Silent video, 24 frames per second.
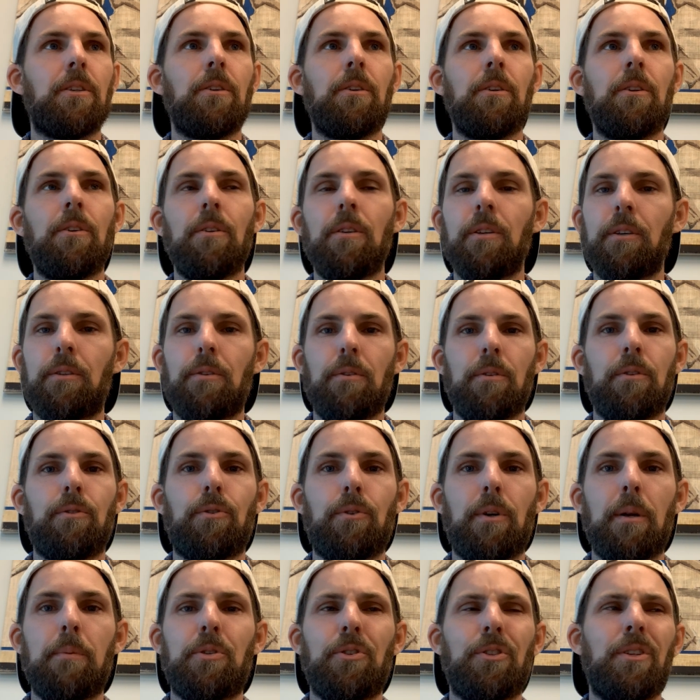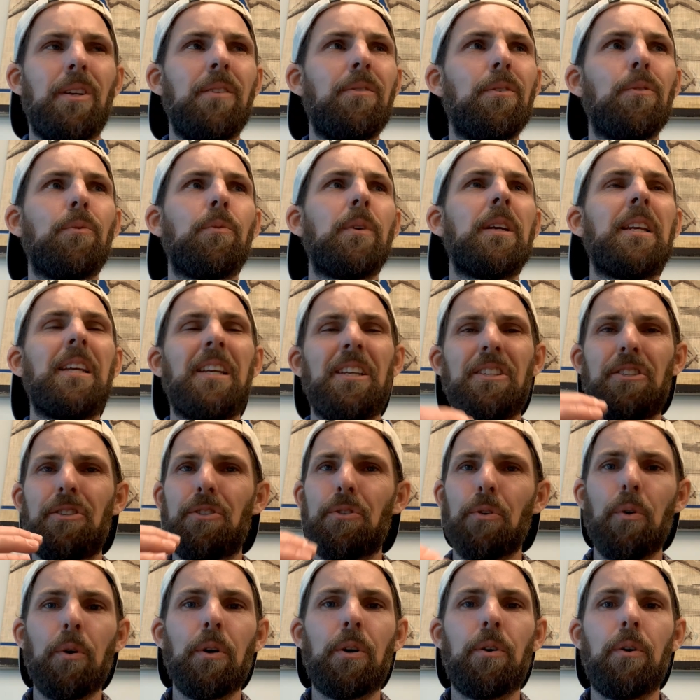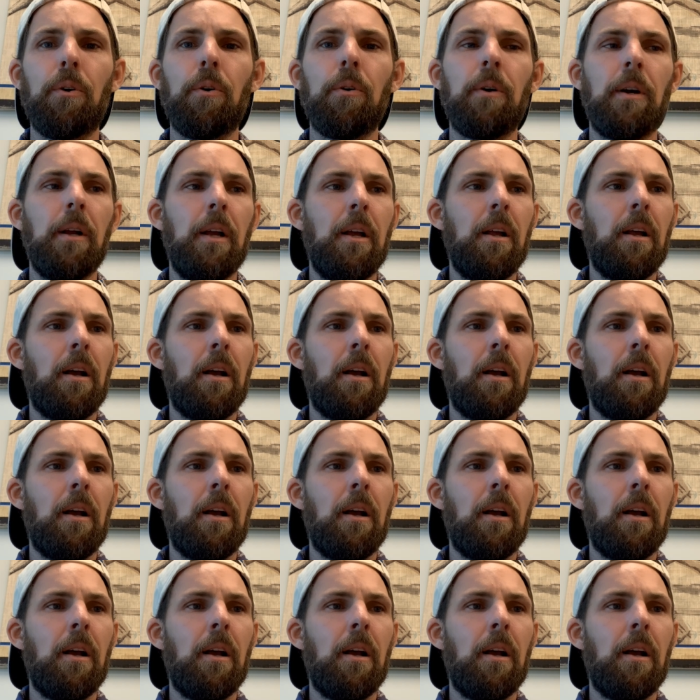you look through the scriptures, you even read historical